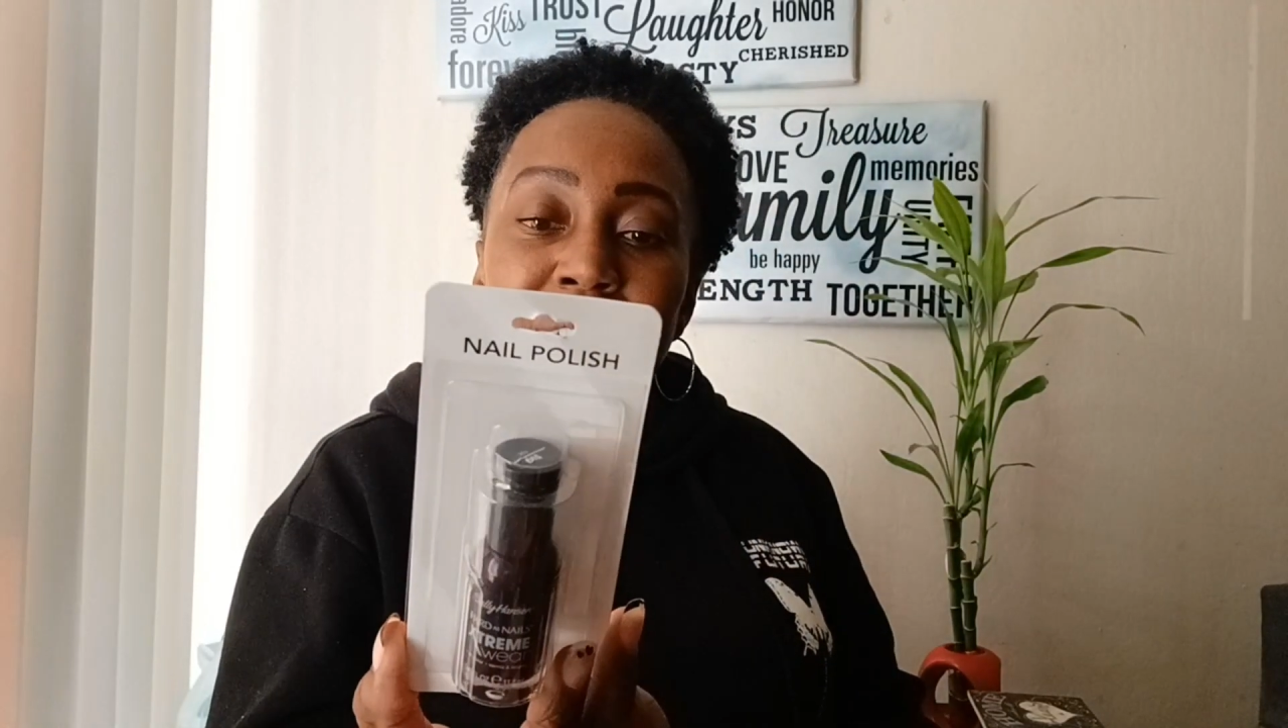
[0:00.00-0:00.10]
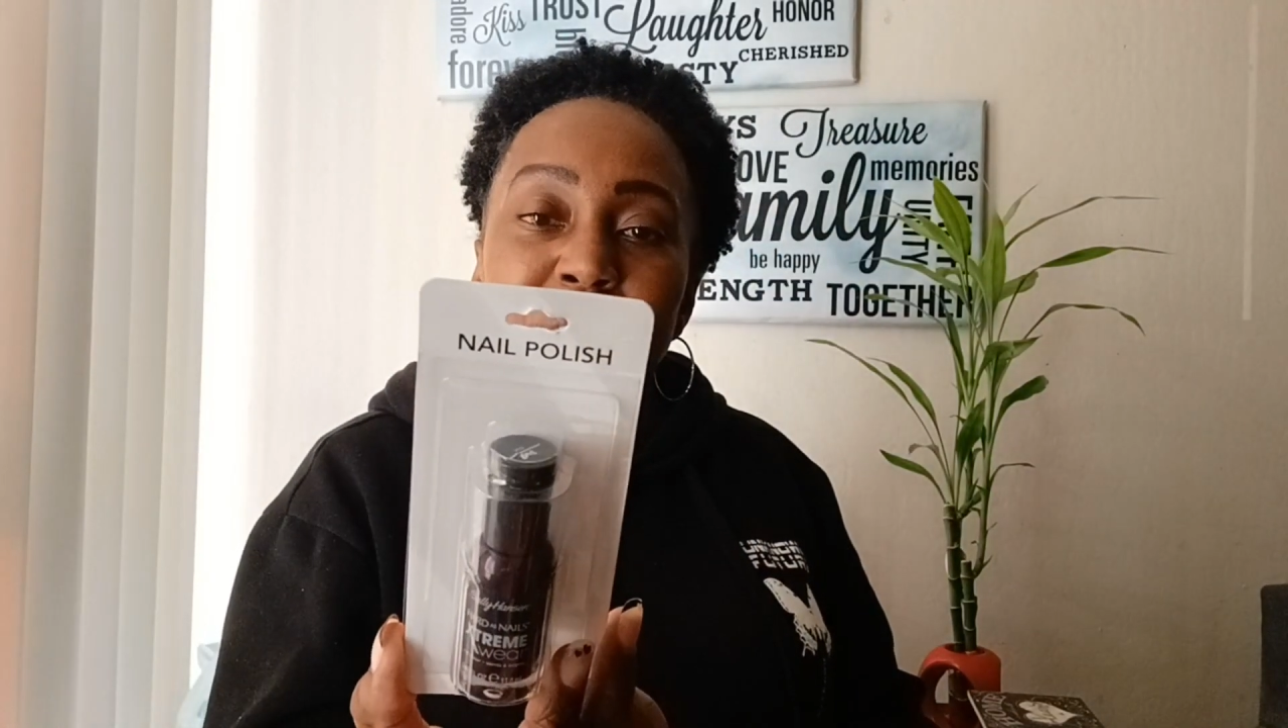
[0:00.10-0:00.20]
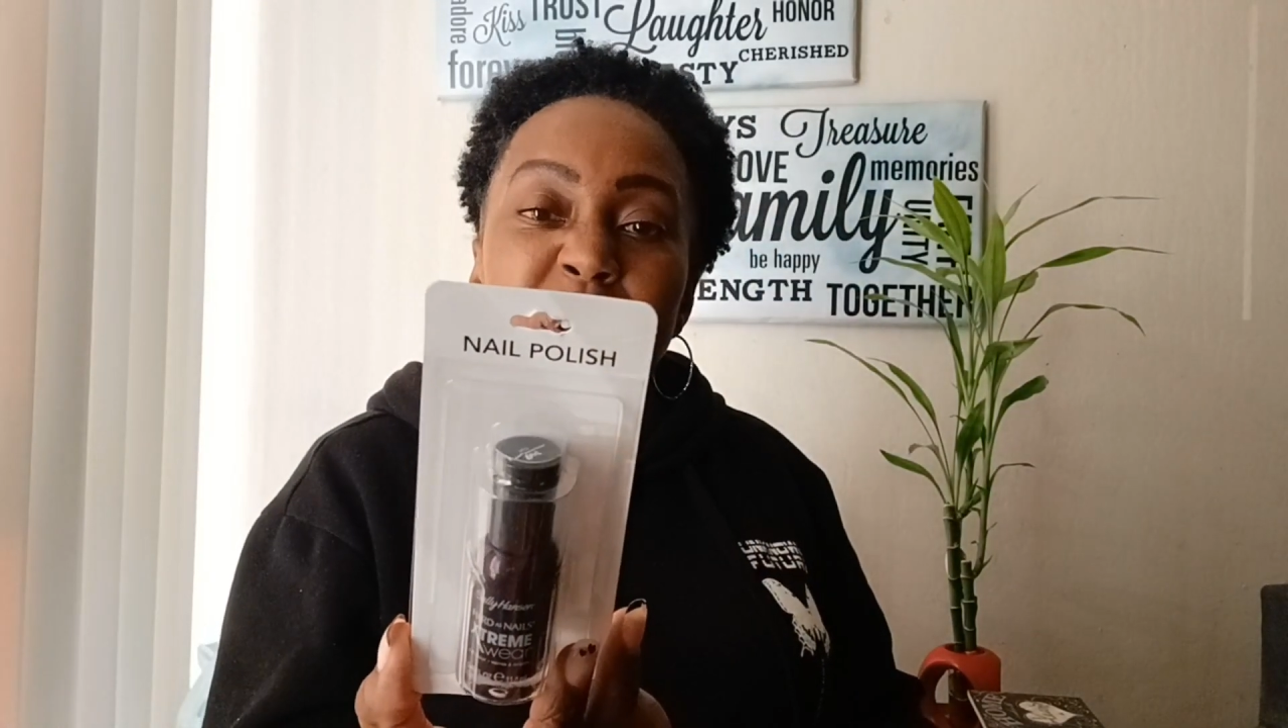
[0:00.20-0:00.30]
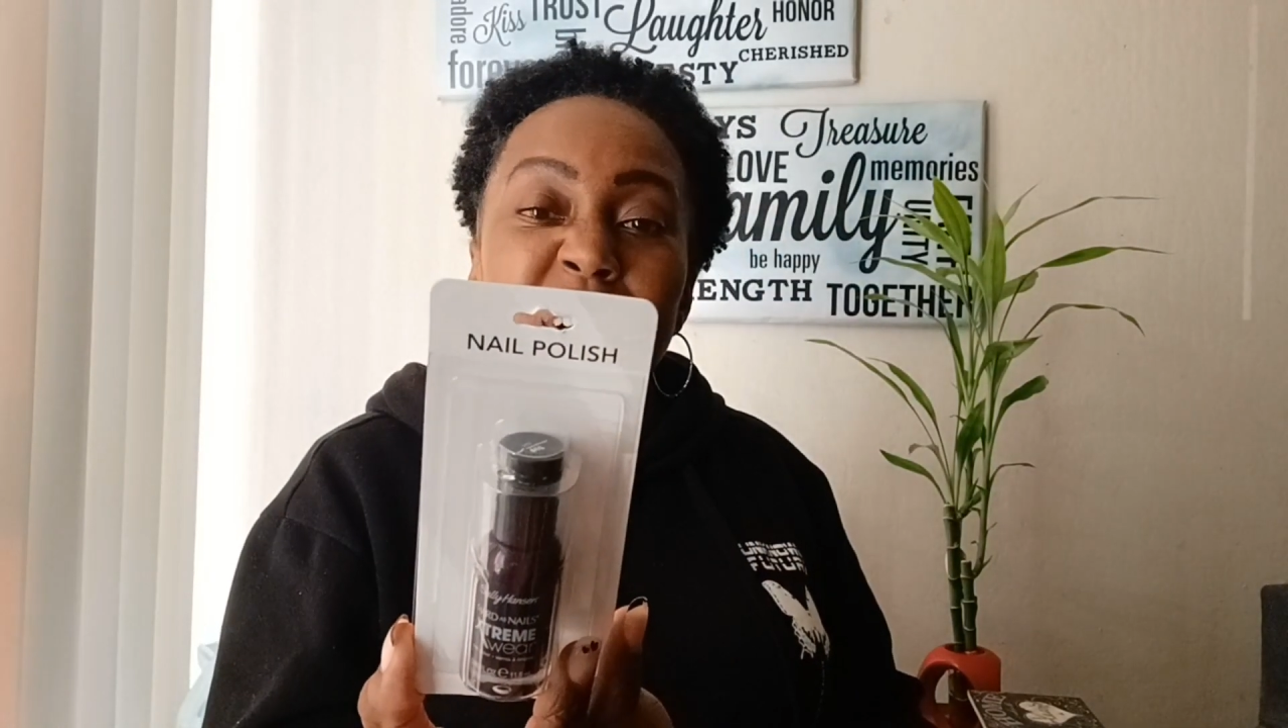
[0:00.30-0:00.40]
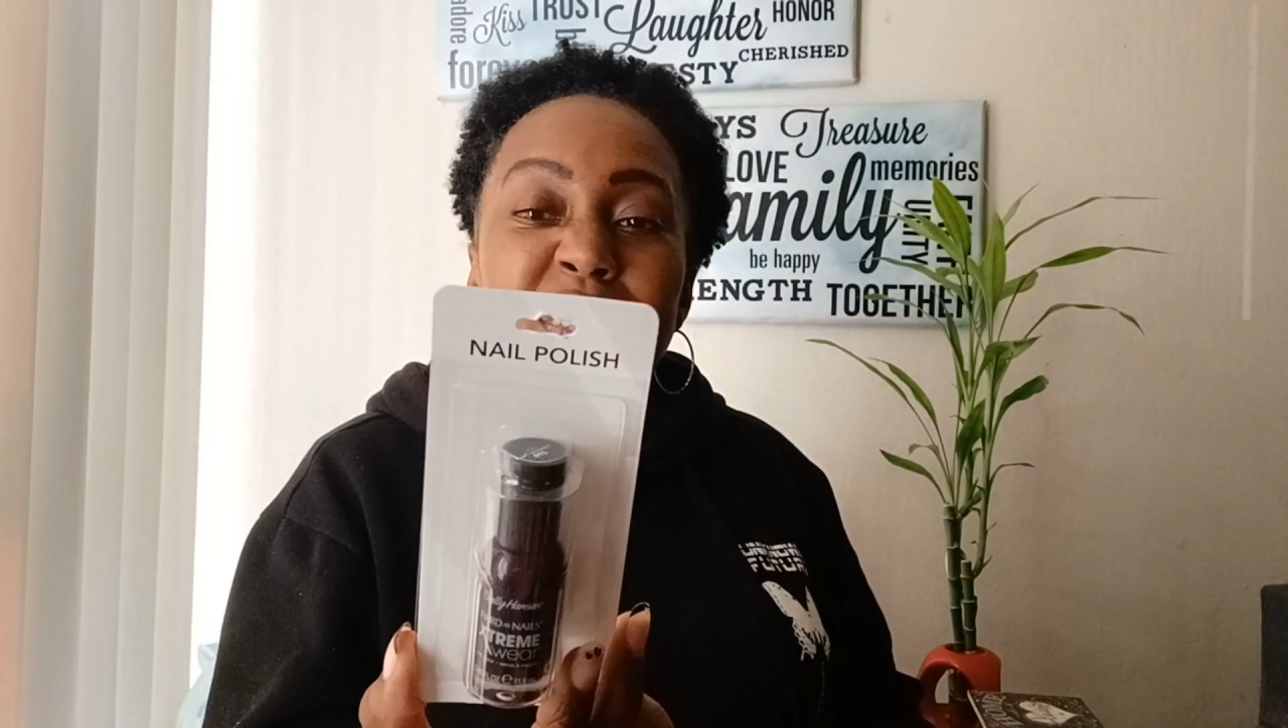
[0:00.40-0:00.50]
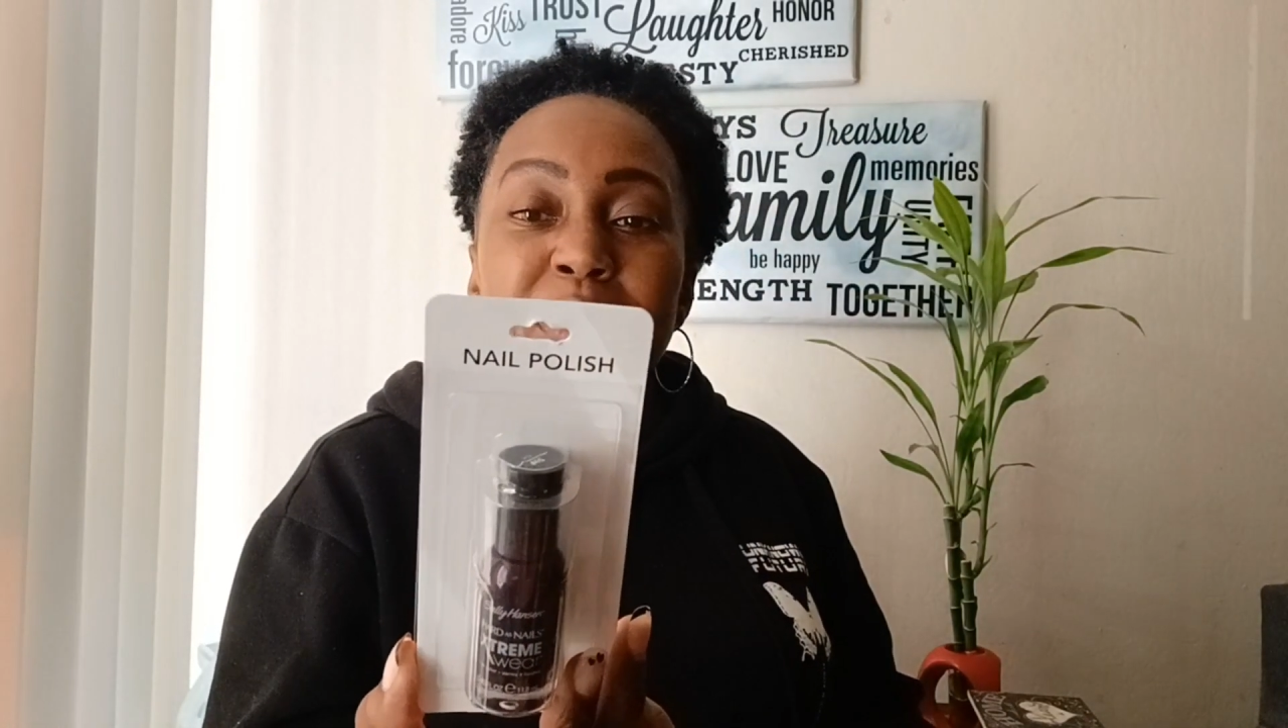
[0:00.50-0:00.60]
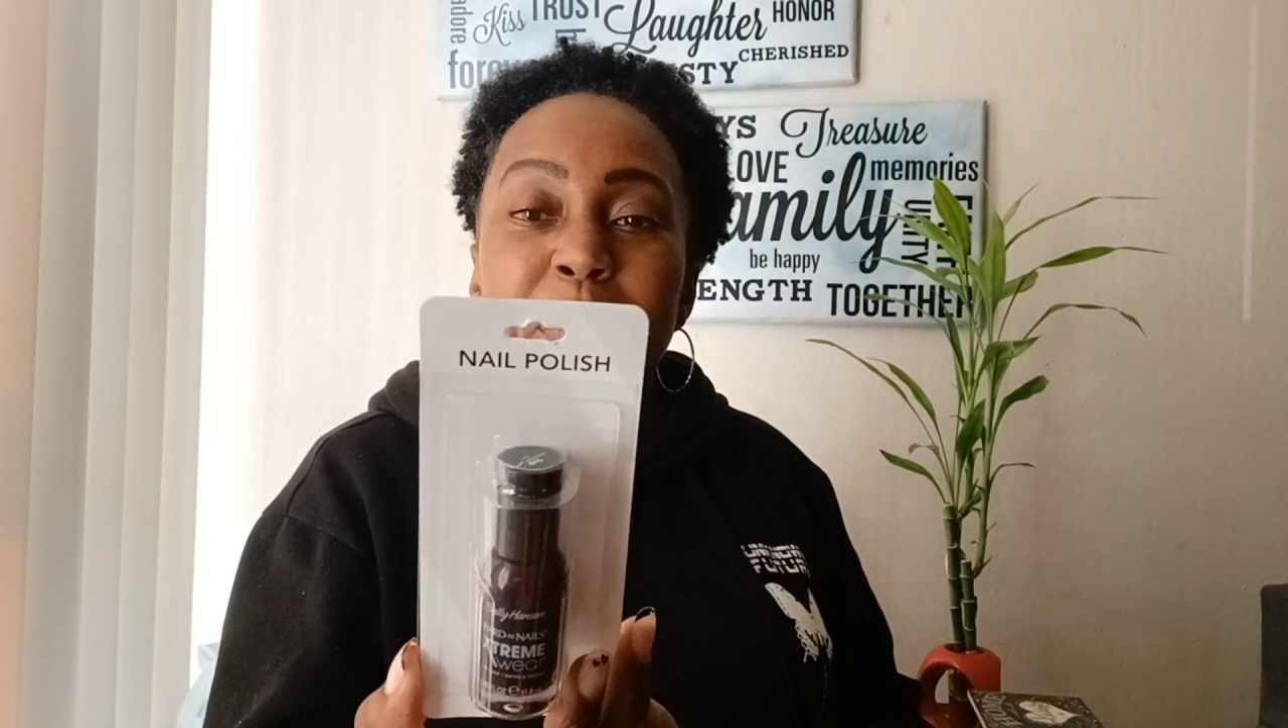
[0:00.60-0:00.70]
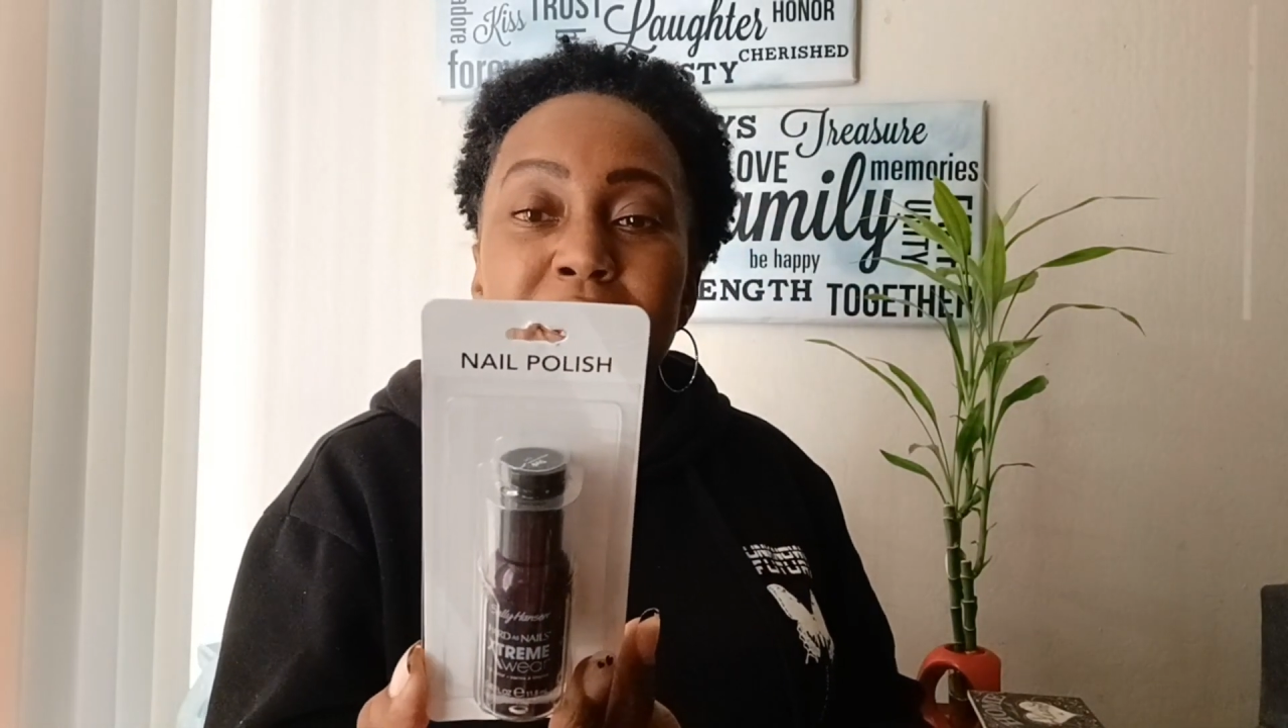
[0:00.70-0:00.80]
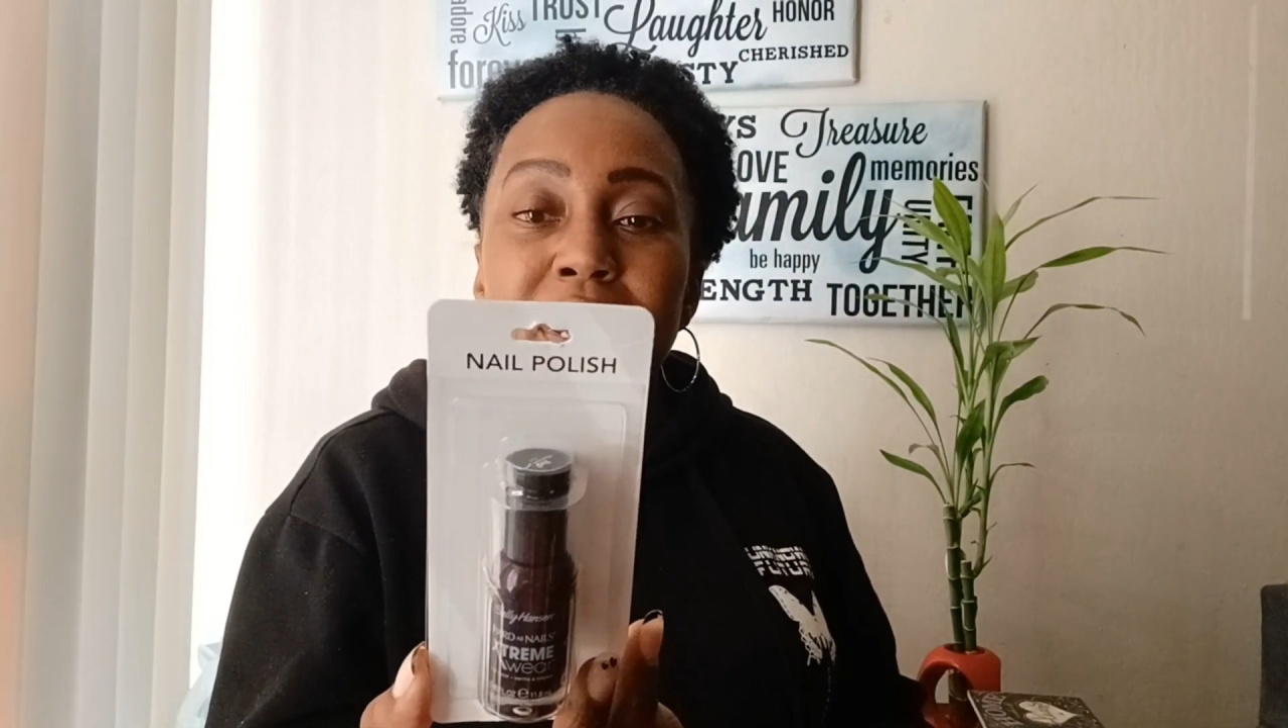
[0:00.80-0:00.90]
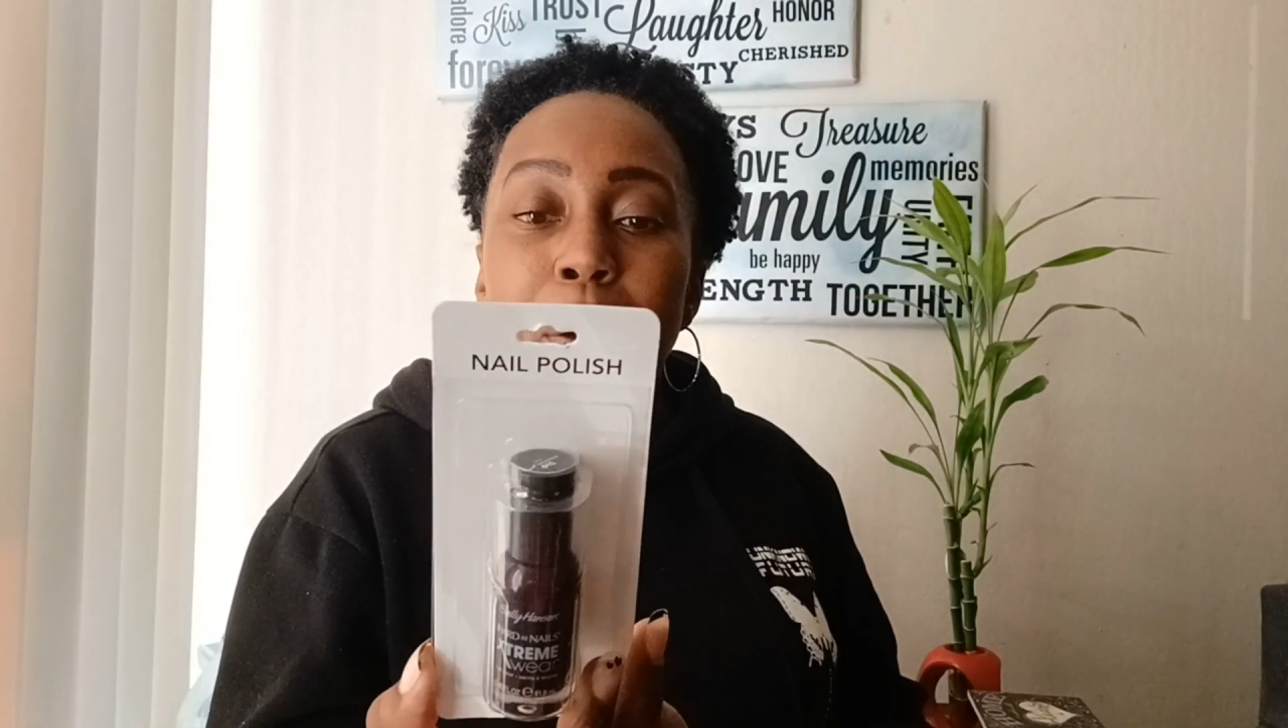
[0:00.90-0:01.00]
You know how some
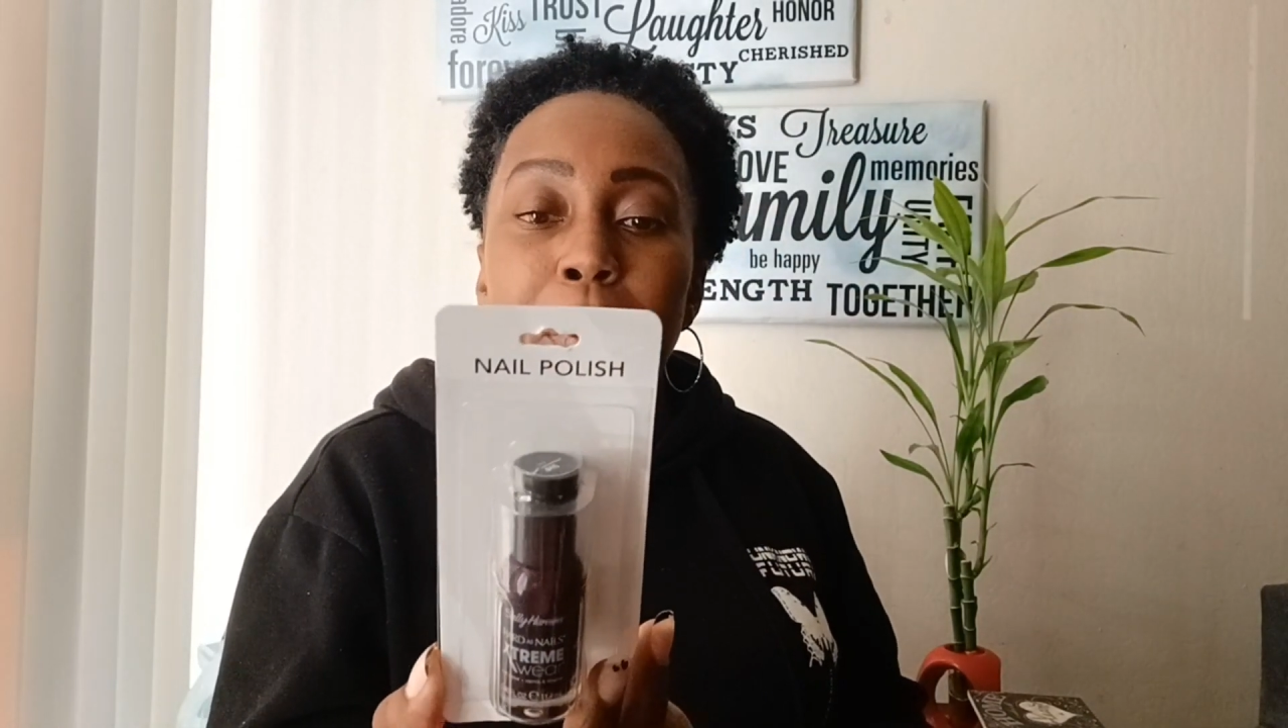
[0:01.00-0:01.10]
of the nail